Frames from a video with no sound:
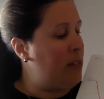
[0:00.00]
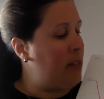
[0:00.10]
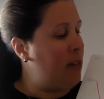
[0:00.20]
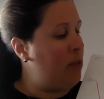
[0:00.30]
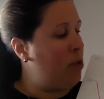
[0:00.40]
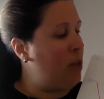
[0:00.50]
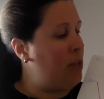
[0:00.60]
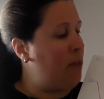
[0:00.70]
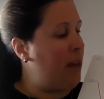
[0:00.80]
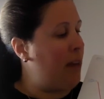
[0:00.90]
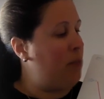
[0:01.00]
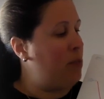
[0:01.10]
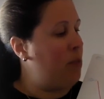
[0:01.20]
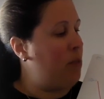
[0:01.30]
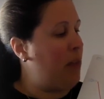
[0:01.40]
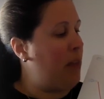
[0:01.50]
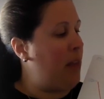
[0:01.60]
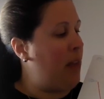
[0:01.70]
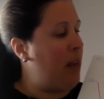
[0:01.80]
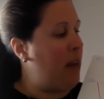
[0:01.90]
line, trace back up to the plain
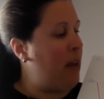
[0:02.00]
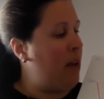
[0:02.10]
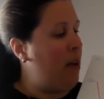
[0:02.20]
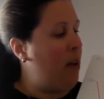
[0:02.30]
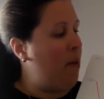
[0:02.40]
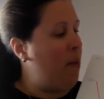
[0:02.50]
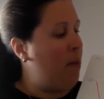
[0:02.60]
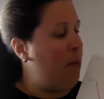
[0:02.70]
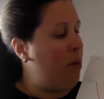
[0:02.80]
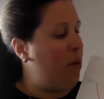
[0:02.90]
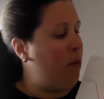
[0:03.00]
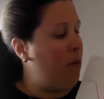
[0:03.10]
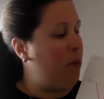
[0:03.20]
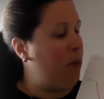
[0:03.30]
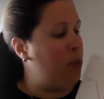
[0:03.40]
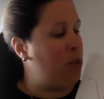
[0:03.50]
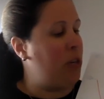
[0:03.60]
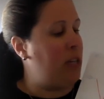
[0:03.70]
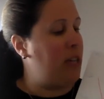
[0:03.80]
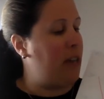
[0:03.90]
line, bump it over and pull it
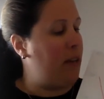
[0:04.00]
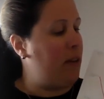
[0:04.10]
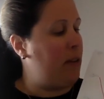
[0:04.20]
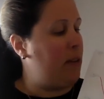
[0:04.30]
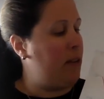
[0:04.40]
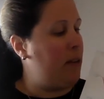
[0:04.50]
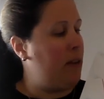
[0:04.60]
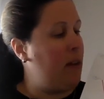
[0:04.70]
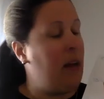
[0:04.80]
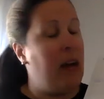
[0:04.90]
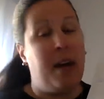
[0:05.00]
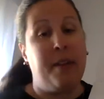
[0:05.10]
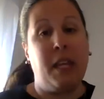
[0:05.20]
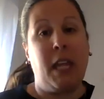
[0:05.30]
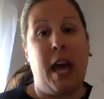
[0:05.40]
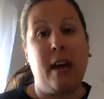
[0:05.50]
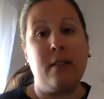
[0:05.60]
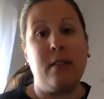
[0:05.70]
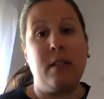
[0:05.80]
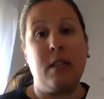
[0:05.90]
straight down. The
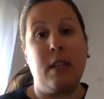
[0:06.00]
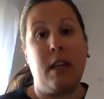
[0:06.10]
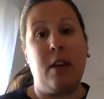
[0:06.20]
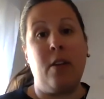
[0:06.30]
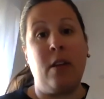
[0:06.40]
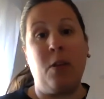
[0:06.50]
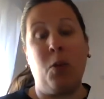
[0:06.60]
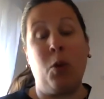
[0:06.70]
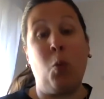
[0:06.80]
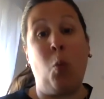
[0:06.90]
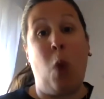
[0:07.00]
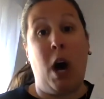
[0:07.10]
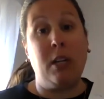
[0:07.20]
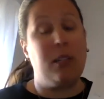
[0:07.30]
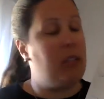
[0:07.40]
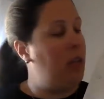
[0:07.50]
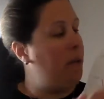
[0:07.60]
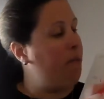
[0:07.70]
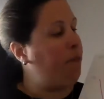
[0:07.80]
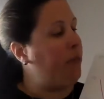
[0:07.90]
last letter in the word want
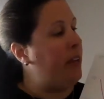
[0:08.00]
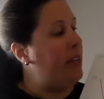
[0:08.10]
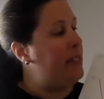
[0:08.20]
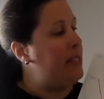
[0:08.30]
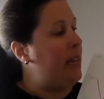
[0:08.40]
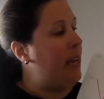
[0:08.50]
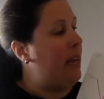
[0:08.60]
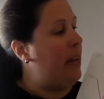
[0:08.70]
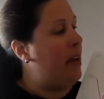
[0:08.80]
is a T.